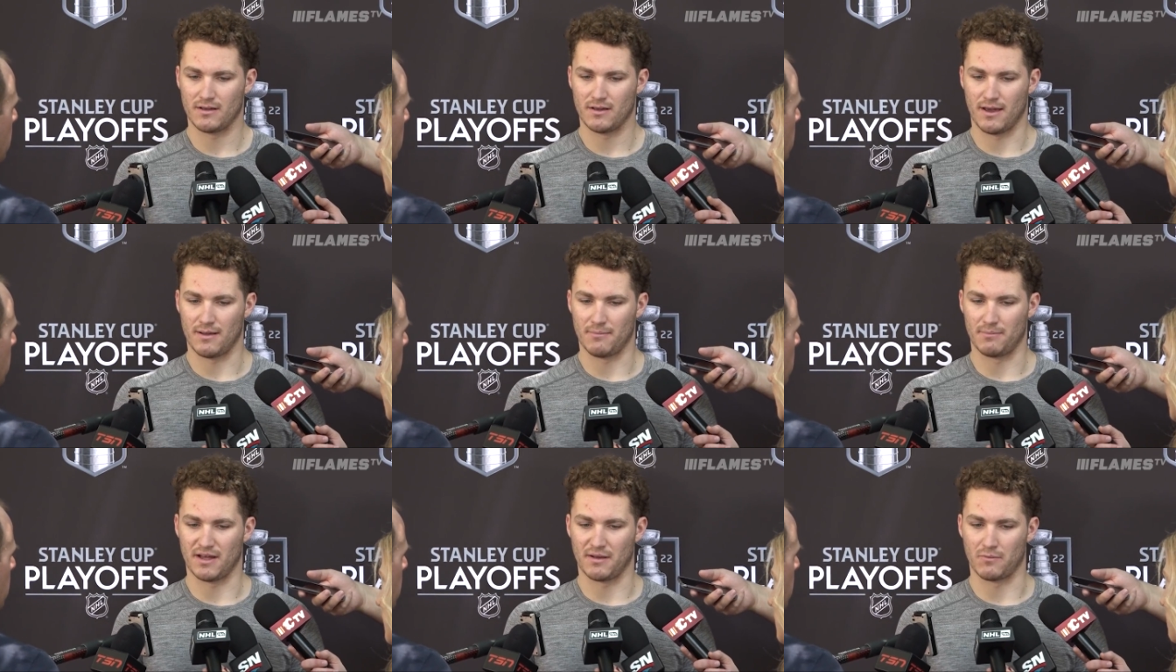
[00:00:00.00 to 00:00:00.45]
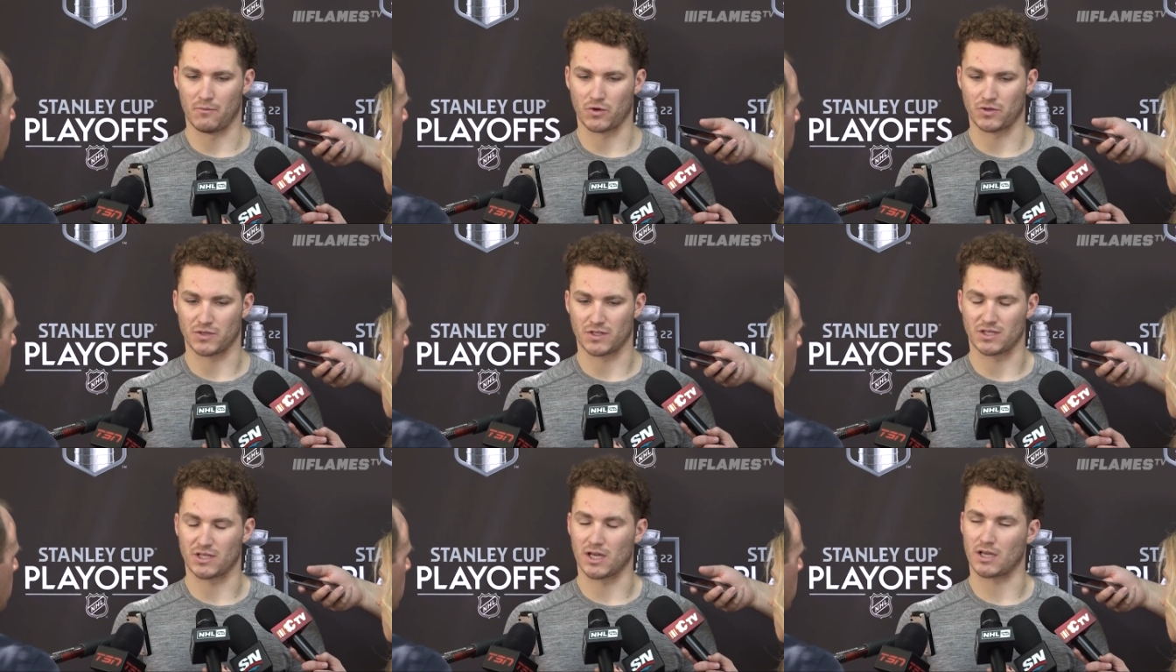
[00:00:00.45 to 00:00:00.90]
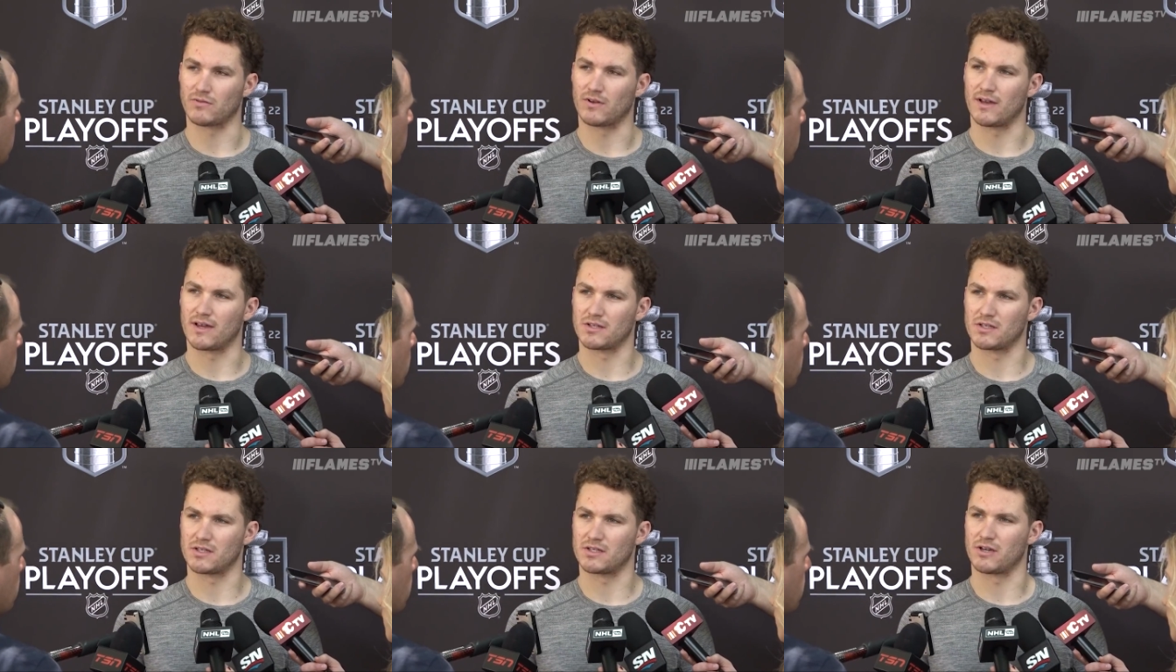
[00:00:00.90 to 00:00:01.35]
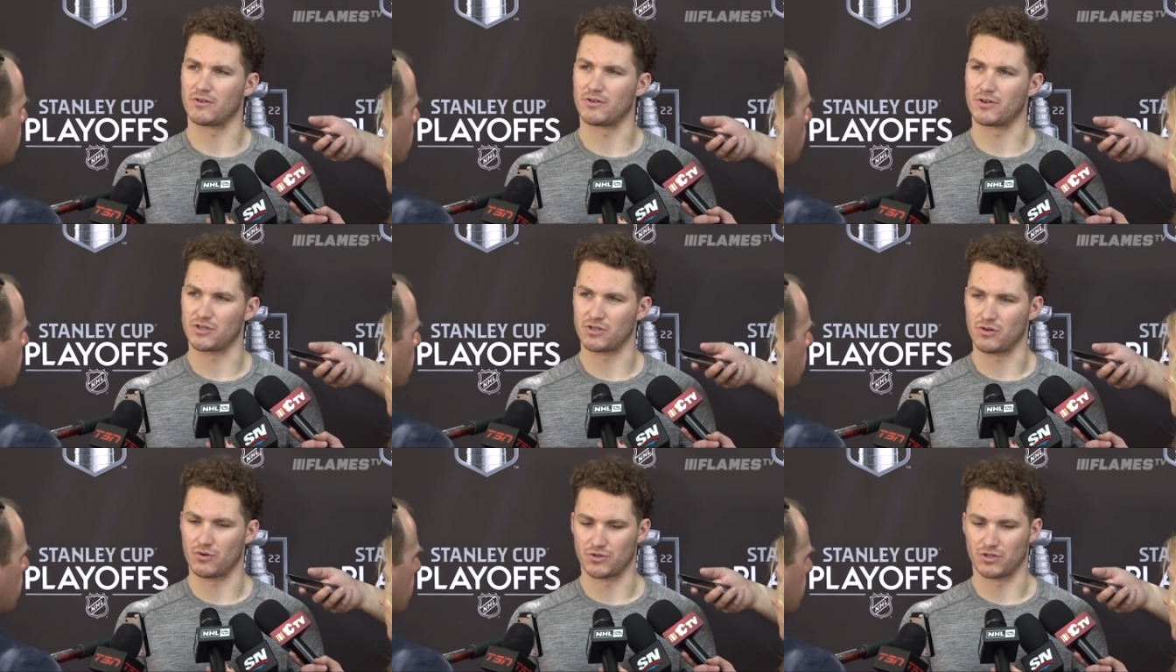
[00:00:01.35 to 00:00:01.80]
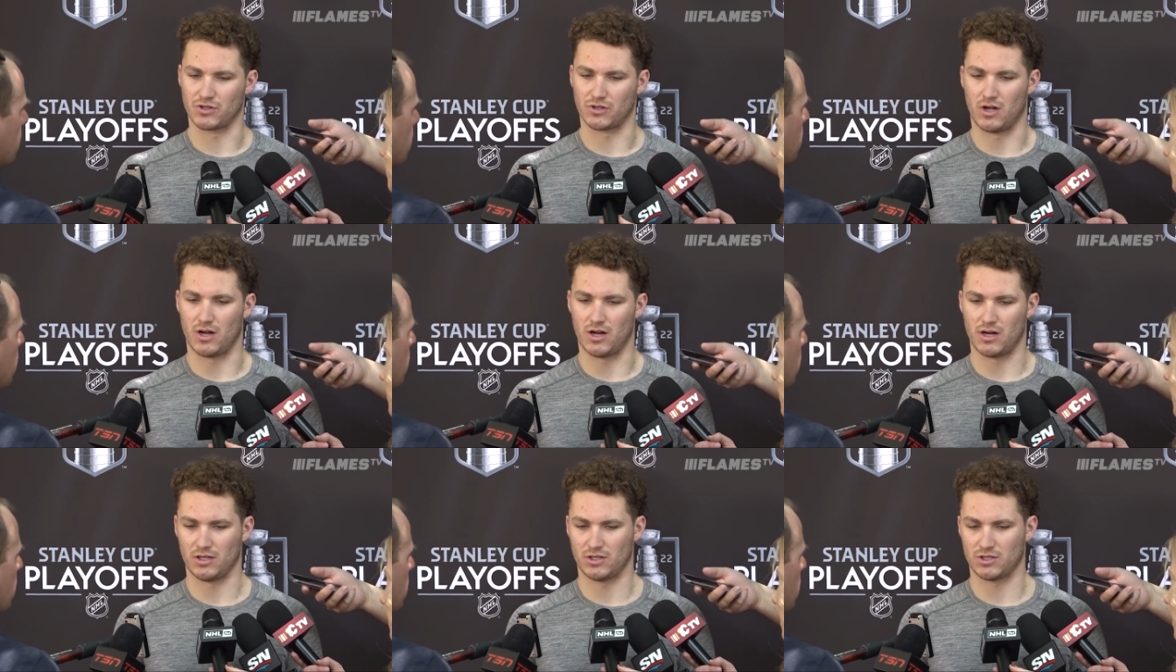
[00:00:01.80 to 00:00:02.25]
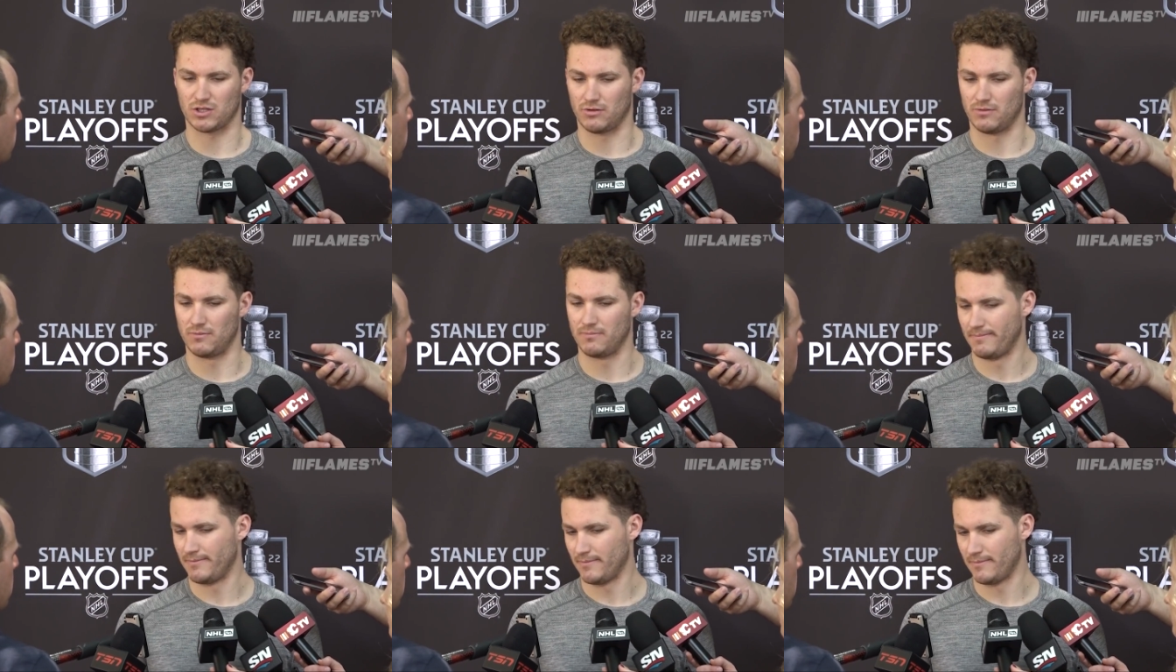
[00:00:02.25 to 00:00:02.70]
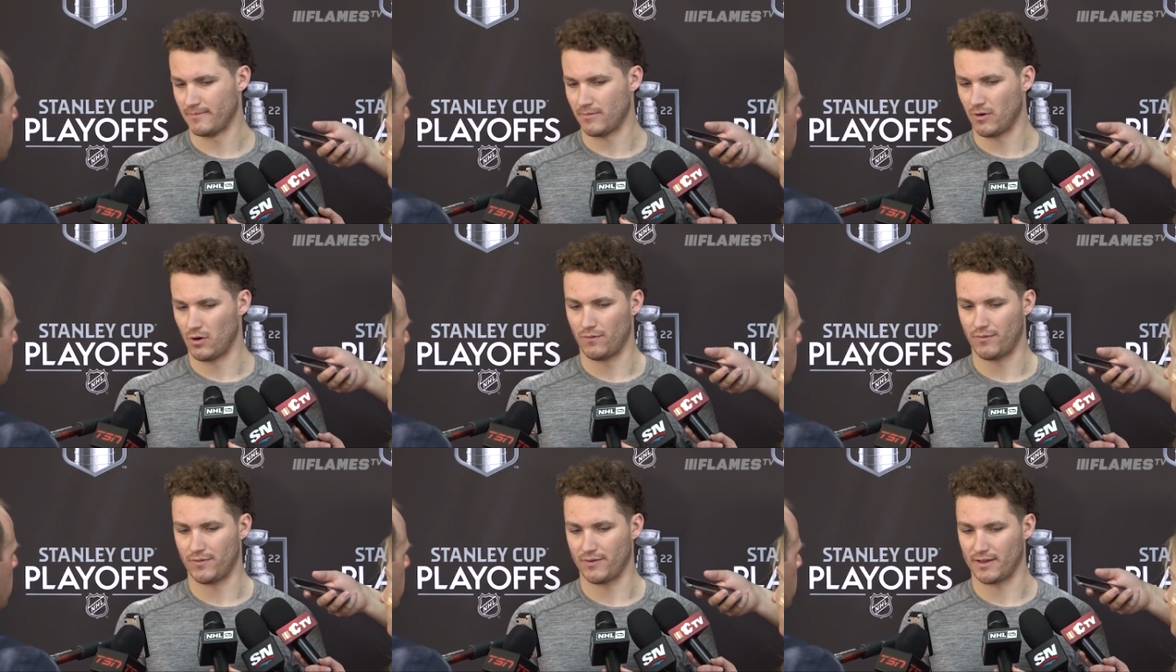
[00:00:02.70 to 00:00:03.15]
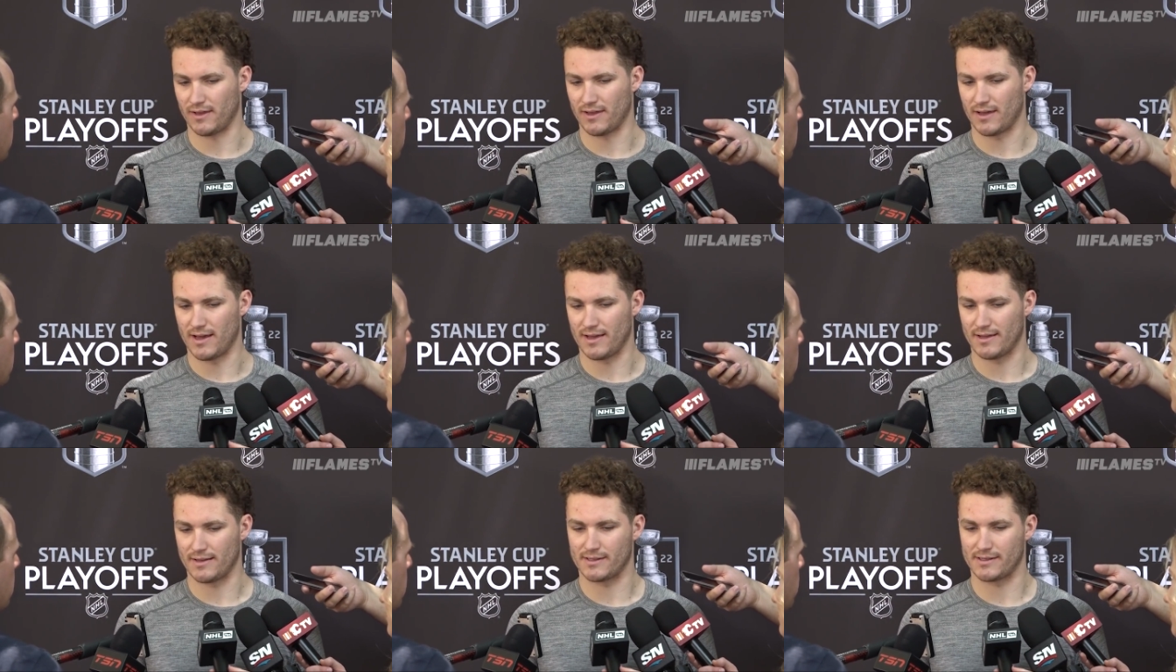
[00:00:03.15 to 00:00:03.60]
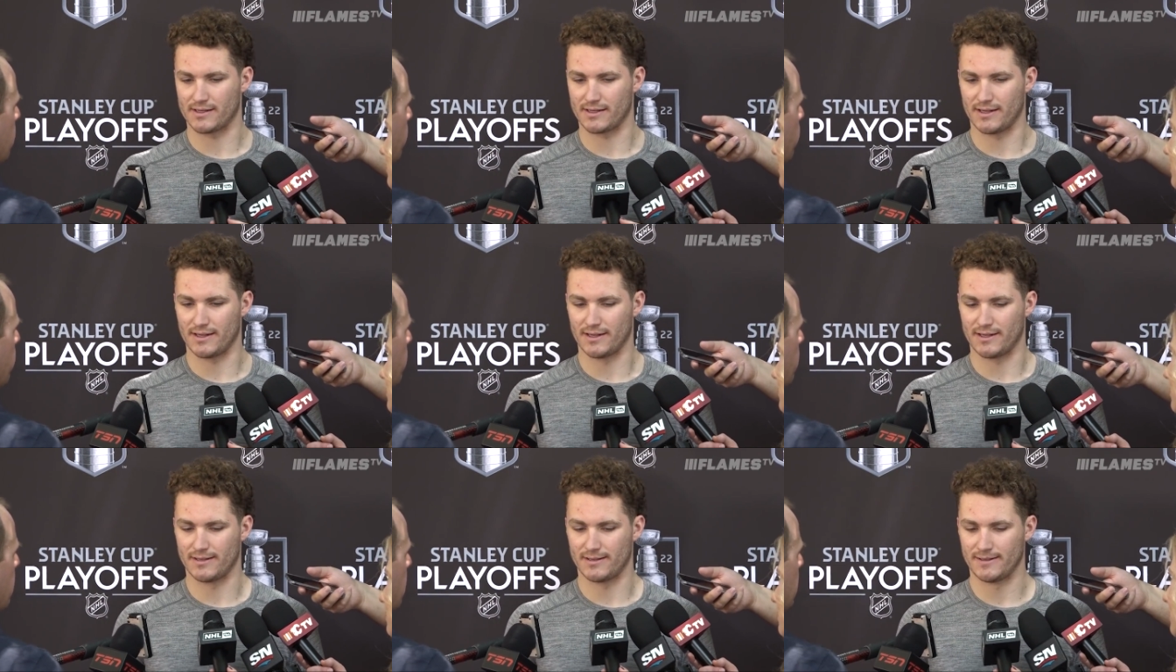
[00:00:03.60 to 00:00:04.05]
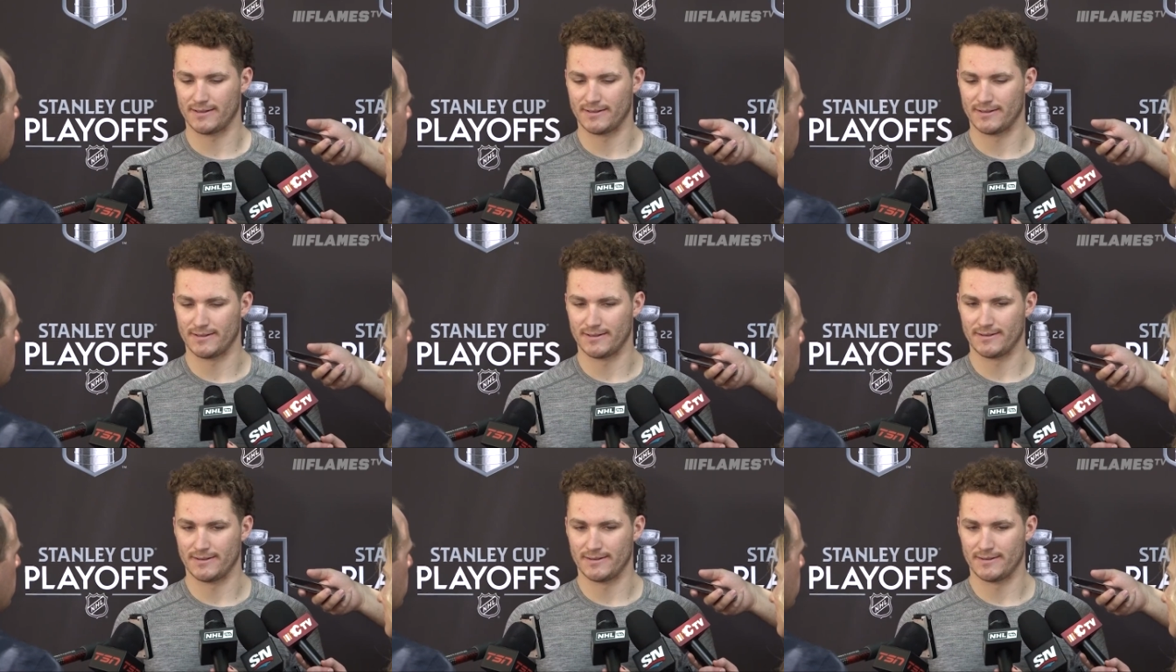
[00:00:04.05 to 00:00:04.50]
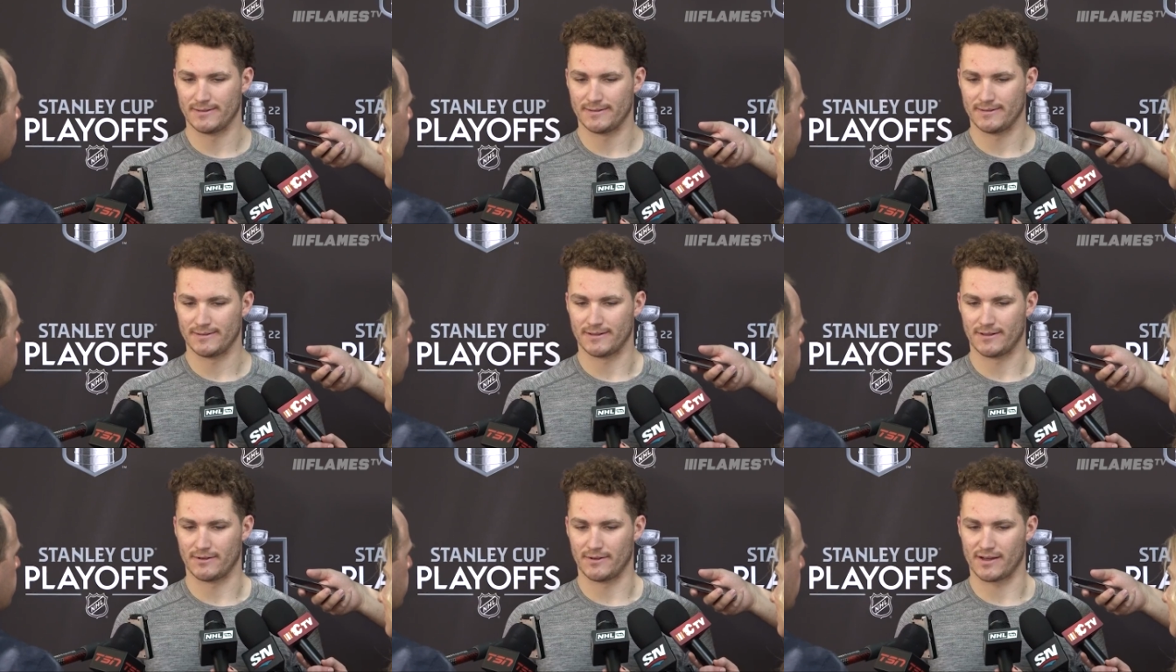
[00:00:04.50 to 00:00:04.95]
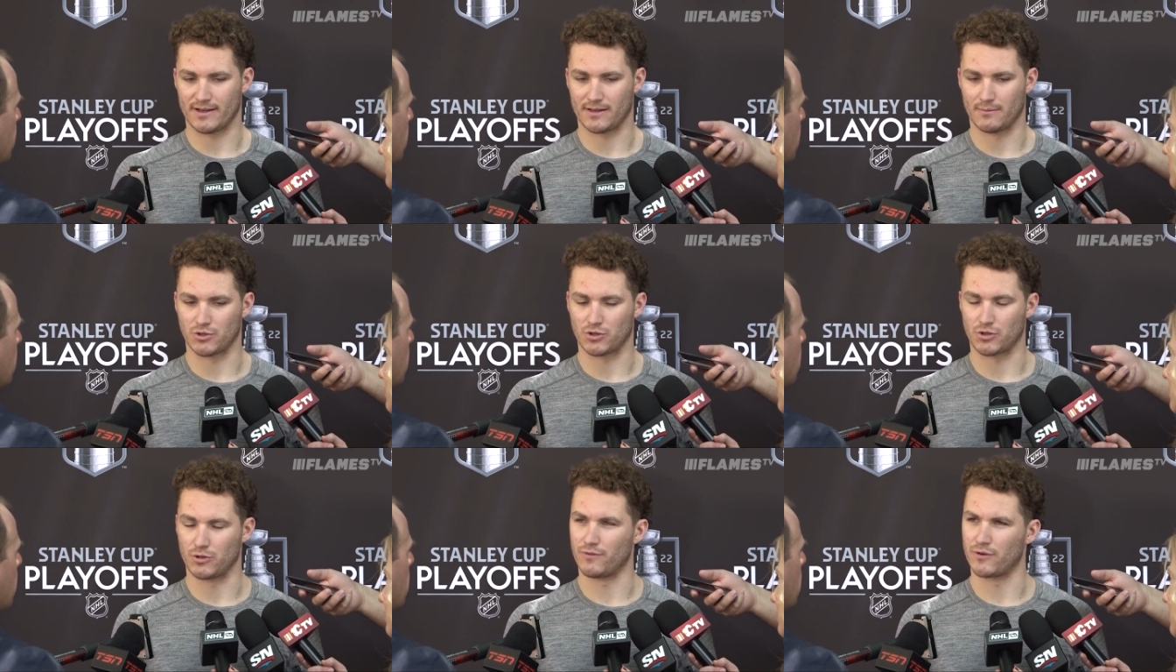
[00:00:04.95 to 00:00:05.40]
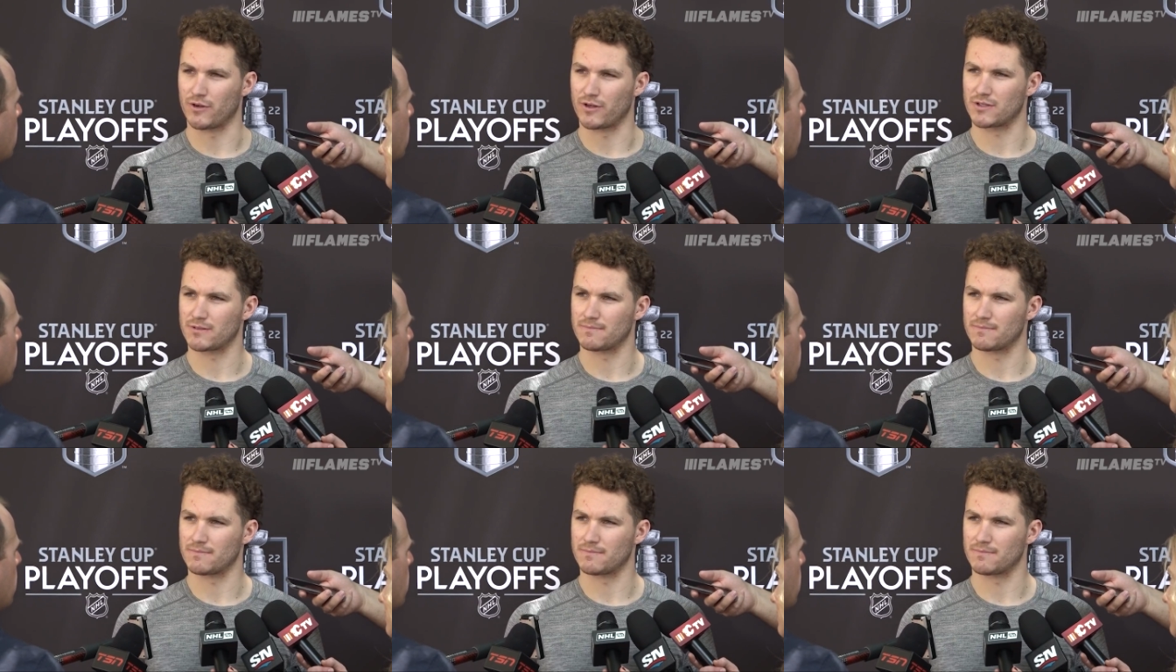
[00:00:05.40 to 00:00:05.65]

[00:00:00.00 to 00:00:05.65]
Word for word: and being more successful as the series goes along. So hopefully that that comes true for